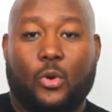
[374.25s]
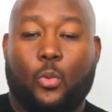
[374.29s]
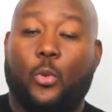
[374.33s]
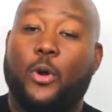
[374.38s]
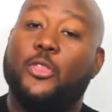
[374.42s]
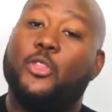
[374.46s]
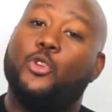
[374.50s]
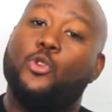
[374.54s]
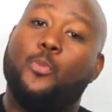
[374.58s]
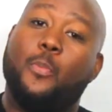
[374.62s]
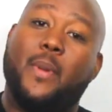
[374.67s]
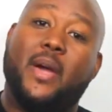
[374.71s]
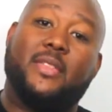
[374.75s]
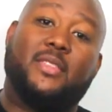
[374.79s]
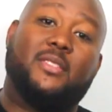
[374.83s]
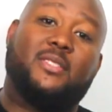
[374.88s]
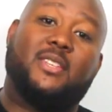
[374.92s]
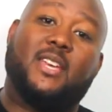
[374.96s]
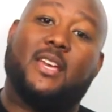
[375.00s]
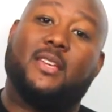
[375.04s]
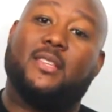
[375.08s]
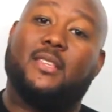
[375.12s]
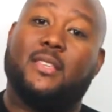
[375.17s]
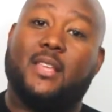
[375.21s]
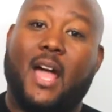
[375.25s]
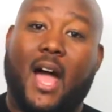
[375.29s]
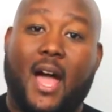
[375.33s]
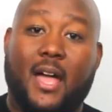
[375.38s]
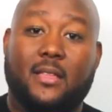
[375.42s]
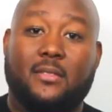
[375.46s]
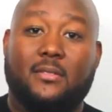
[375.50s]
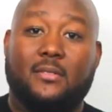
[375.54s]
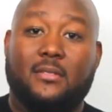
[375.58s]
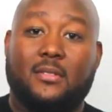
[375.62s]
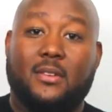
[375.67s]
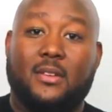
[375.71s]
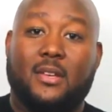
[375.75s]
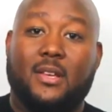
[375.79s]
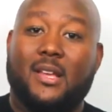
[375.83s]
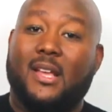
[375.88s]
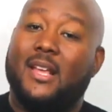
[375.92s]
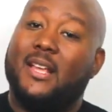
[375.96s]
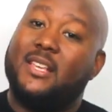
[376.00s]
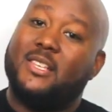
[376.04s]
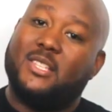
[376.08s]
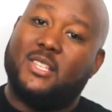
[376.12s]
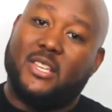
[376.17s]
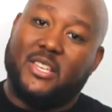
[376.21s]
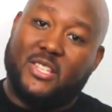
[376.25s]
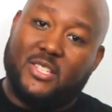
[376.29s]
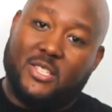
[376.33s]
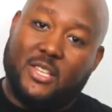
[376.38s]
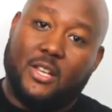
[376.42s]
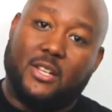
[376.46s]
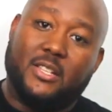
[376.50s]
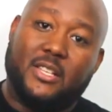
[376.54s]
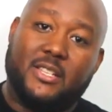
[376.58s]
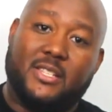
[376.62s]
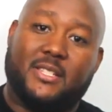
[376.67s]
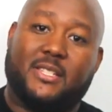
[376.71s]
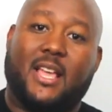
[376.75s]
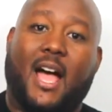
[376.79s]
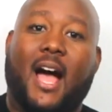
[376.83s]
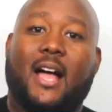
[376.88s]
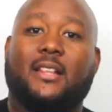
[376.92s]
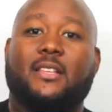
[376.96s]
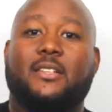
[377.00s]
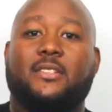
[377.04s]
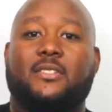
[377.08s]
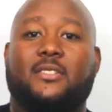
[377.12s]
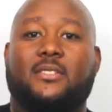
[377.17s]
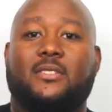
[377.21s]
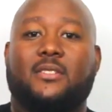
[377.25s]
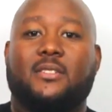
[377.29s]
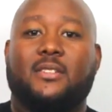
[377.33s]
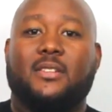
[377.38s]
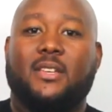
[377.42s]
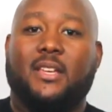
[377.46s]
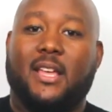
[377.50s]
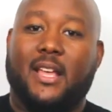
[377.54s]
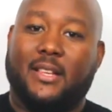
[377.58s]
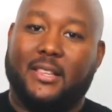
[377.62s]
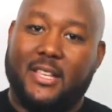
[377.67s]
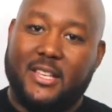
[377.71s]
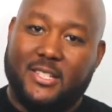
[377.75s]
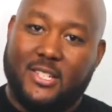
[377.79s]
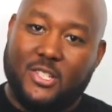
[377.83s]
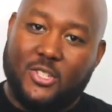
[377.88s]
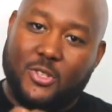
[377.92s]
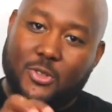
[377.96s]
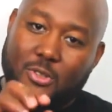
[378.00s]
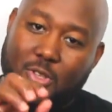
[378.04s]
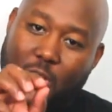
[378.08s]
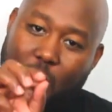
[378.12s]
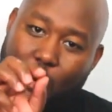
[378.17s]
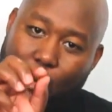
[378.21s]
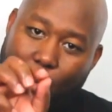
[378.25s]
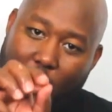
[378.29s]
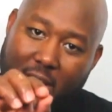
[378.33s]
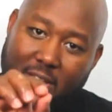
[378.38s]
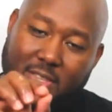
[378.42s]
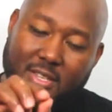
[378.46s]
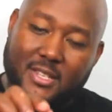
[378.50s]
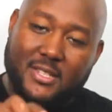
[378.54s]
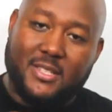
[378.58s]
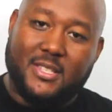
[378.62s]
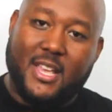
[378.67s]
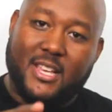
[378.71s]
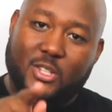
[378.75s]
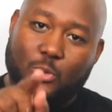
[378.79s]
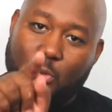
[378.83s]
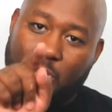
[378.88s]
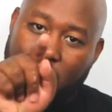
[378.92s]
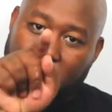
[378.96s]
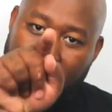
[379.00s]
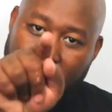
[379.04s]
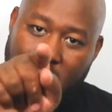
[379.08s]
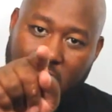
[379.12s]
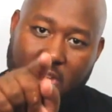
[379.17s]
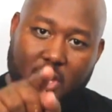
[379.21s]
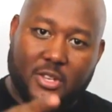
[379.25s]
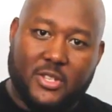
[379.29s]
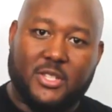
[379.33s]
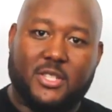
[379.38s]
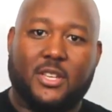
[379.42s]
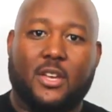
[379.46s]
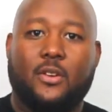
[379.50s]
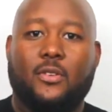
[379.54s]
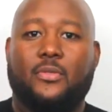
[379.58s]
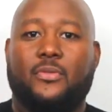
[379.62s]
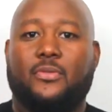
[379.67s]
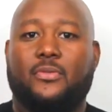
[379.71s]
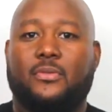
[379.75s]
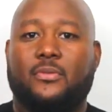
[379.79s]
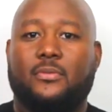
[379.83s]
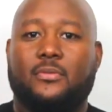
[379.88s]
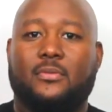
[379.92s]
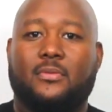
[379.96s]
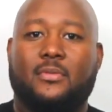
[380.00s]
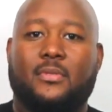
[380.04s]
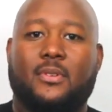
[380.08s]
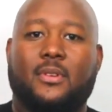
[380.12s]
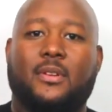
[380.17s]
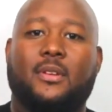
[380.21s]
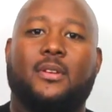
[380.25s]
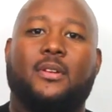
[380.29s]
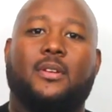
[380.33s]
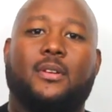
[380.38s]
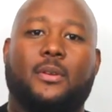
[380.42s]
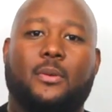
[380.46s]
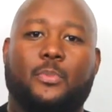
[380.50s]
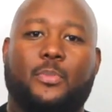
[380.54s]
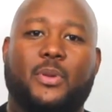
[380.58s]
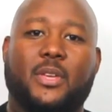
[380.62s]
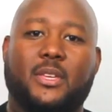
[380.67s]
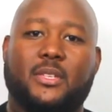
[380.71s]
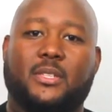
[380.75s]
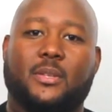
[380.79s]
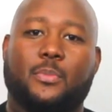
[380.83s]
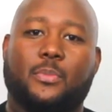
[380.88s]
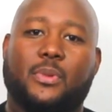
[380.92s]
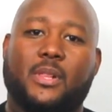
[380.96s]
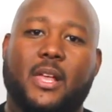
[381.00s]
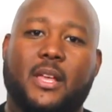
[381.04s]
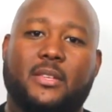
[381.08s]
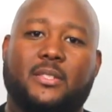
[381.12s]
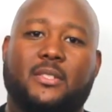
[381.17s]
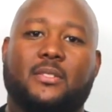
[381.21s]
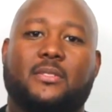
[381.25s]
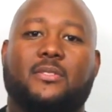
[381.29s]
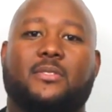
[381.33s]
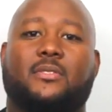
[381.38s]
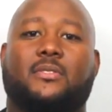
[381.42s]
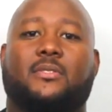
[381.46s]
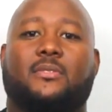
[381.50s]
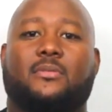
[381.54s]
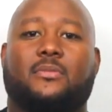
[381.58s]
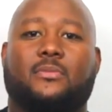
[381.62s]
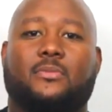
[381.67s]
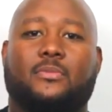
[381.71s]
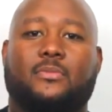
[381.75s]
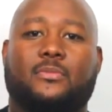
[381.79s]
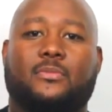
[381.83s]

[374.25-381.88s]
Whether you meditate or not, sit still in silence and listen to the greatness that's within yourself. Peace and blessings.